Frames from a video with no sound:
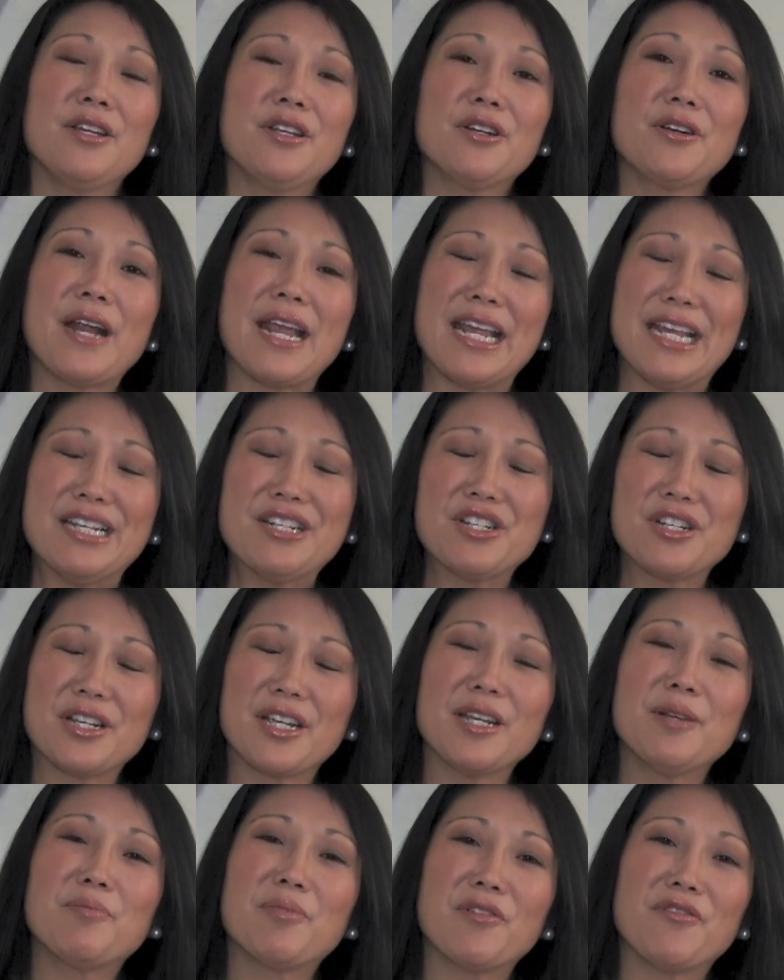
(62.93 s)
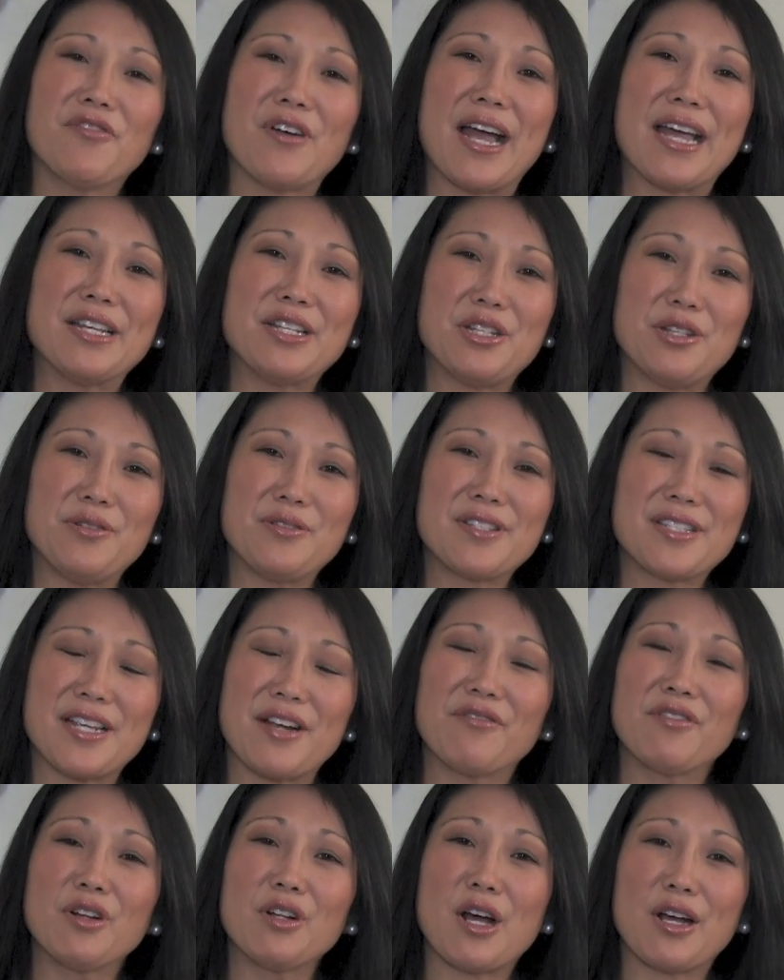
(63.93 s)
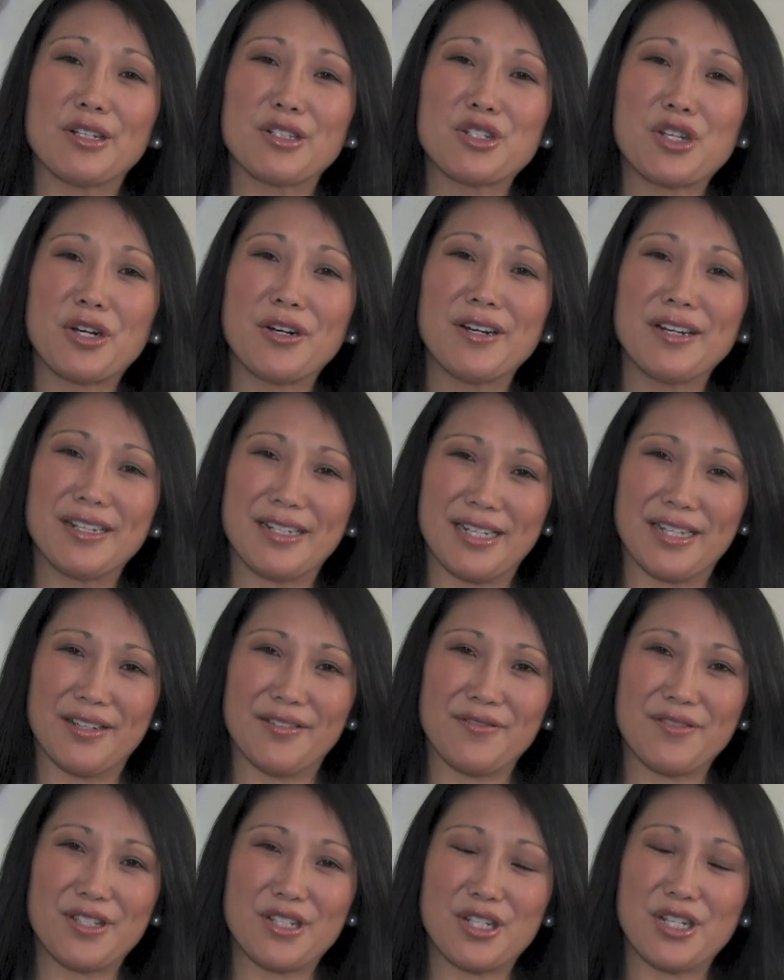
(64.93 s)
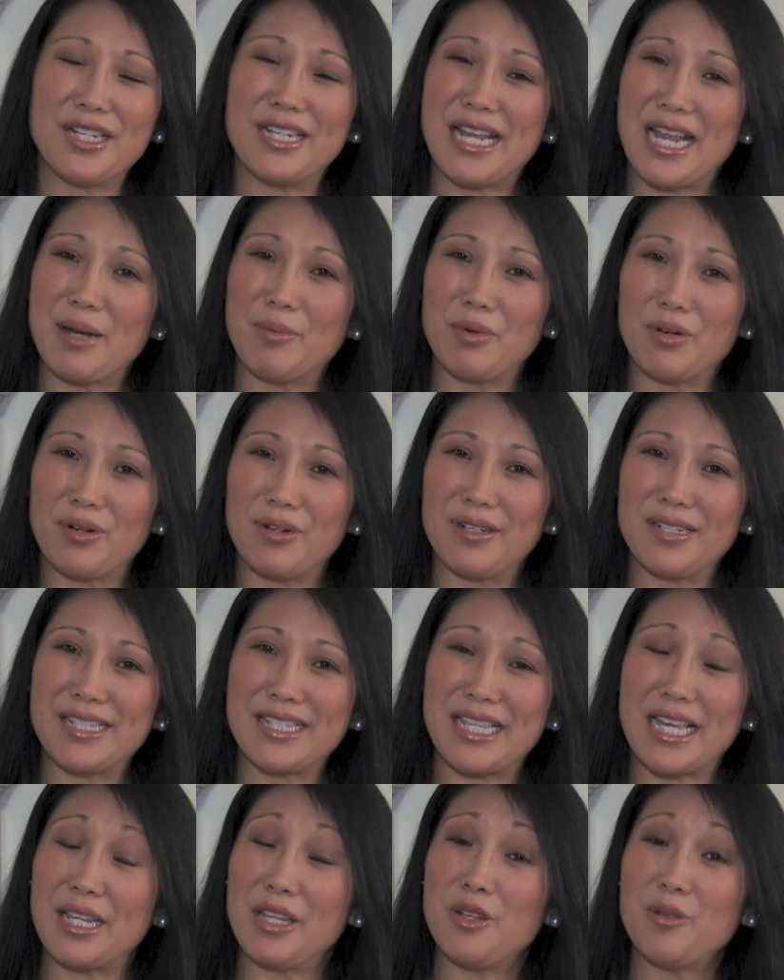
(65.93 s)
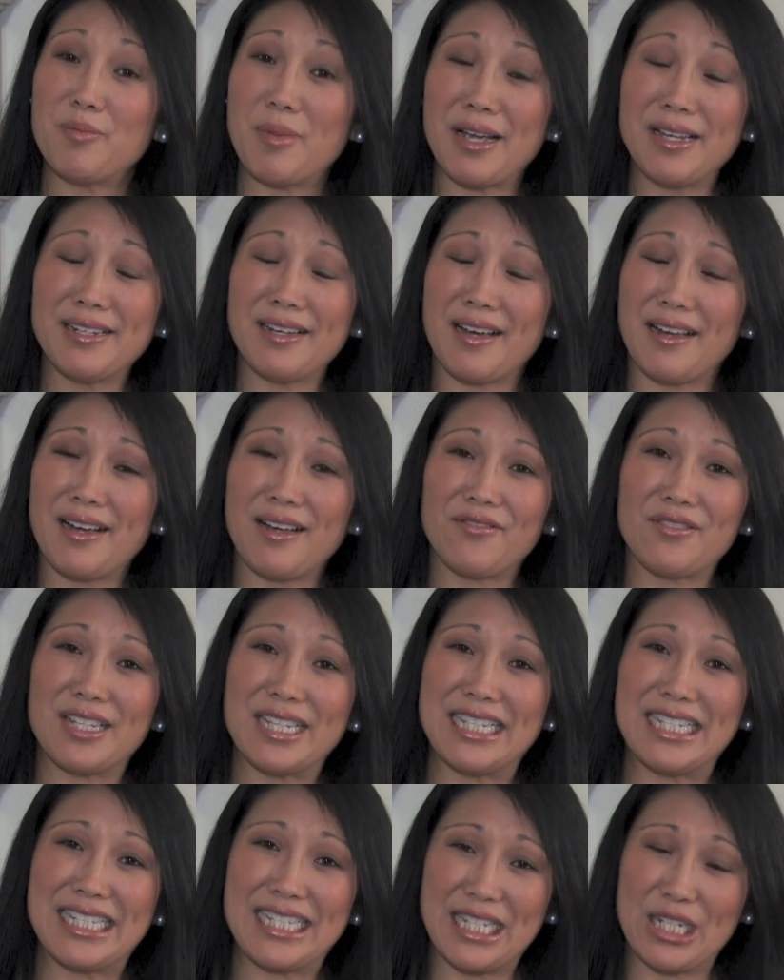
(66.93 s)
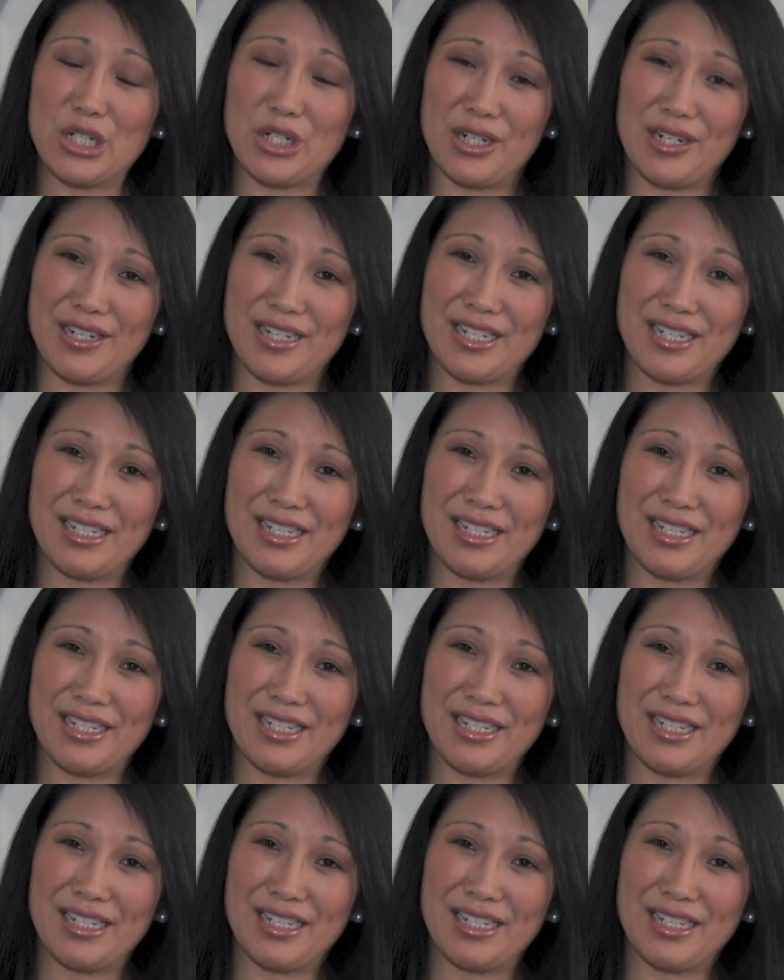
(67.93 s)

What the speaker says: Your agent can provide you several alternatives to neighborhoods that you might not have considered.